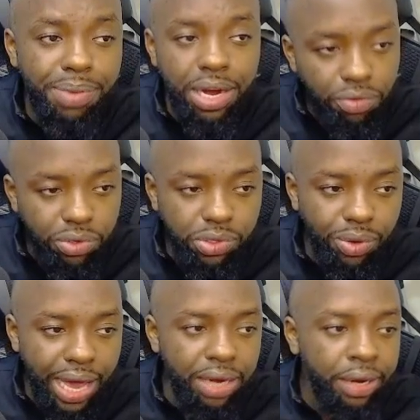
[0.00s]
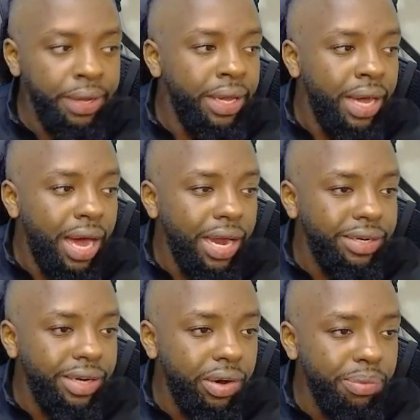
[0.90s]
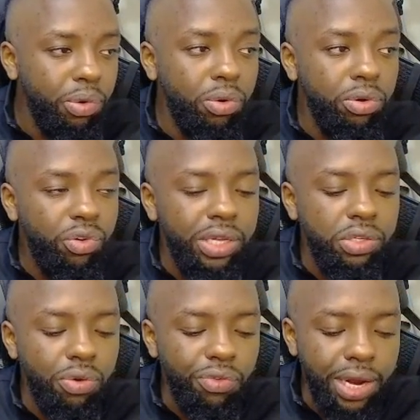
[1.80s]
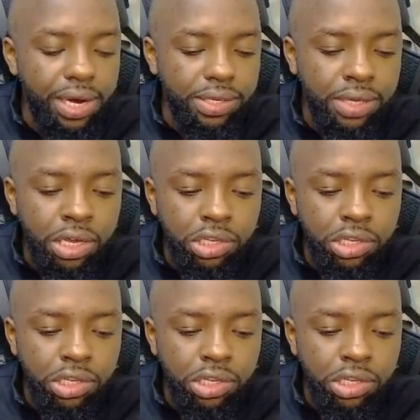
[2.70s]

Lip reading: but I've also had terrible trades on Fridays.